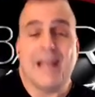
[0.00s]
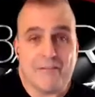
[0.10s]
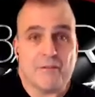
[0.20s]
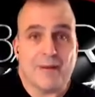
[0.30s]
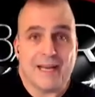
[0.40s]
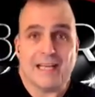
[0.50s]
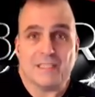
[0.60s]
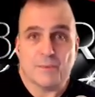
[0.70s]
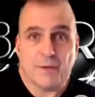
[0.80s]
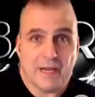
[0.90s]
But everybody
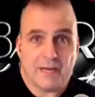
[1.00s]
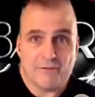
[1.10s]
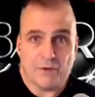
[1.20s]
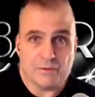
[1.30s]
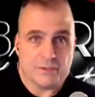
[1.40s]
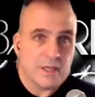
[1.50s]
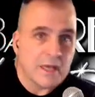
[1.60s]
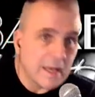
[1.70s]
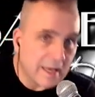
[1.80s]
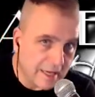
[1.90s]
has to wear
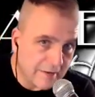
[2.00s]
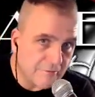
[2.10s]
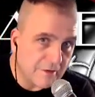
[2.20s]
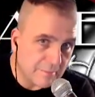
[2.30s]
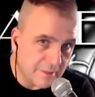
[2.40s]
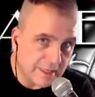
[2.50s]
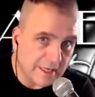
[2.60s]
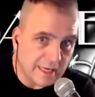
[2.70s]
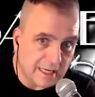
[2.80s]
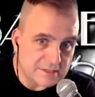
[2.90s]
headphones.
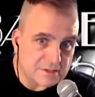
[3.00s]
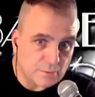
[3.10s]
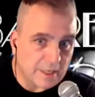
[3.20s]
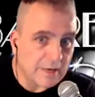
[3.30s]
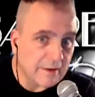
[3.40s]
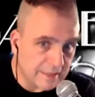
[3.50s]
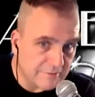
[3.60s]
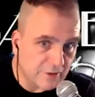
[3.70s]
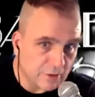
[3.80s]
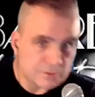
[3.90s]
Everybody has to wear
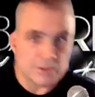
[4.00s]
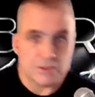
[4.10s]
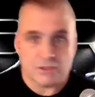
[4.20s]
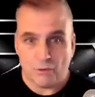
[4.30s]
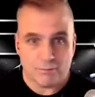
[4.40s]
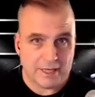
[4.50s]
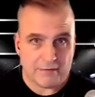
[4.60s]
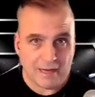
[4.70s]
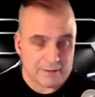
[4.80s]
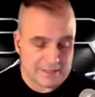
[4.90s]
headphones. Don't
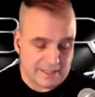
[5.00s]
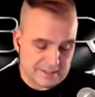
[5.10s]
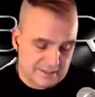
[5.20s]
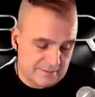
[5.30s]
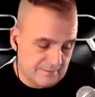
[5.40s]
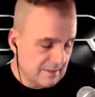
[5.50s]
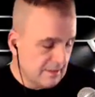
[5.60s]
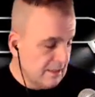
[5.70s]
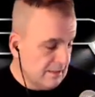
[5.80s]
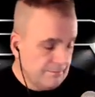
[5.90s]
play around with this
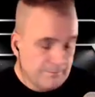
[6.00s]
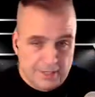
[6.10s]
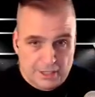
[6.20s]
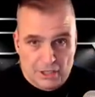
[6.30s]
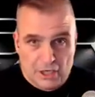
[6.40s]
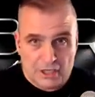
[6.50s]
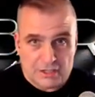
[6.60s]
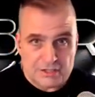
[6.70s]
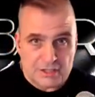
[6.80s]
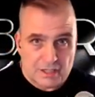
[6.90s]

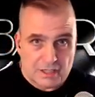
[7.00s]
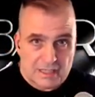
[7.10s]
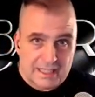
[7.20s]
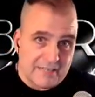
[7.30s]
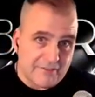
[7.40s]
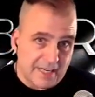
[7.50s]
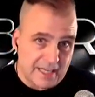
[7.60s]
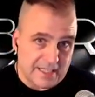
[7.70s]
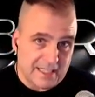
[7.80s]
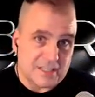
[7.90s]
because
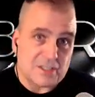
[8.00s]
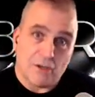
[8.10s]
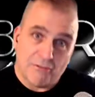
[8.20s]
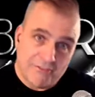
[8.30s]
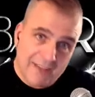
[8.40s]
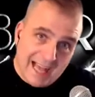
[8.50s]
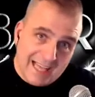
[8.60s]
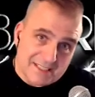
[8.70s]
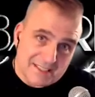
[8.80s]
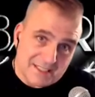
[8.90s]
Cleanfeed is so
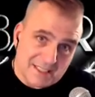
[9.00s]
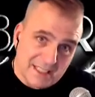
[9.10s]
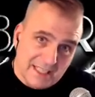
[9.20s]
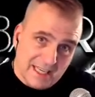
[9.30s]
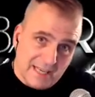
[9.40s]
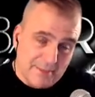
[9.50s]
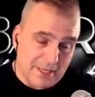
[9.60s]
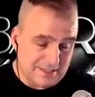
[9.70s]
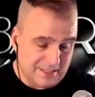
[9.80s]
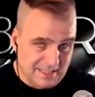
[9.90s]
fast
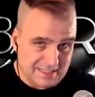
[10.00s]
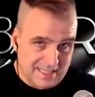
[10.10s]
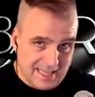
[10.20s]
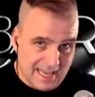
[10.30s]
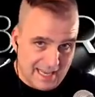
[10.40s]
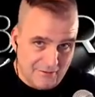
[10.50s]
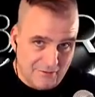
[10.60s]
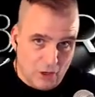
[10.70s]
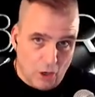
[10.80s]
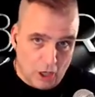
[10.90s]
because it doesn't
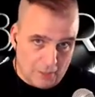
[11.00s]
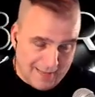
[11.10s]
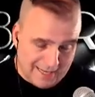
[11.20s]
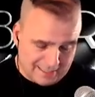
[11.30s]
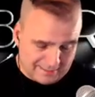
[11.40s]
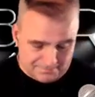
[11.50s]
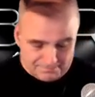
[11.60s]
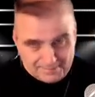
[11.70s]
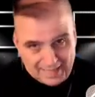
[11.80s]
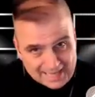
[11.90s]
have automatic
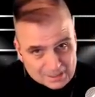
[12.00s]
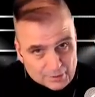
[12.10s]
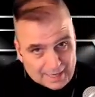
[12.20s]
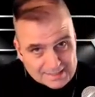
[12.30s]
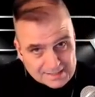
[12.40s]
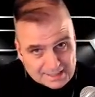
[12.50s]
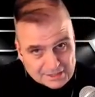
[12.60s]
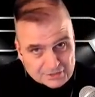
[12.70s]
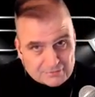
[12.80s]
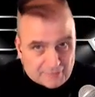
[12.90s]
echo
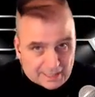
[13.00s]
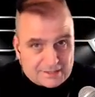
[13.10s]
cancellation,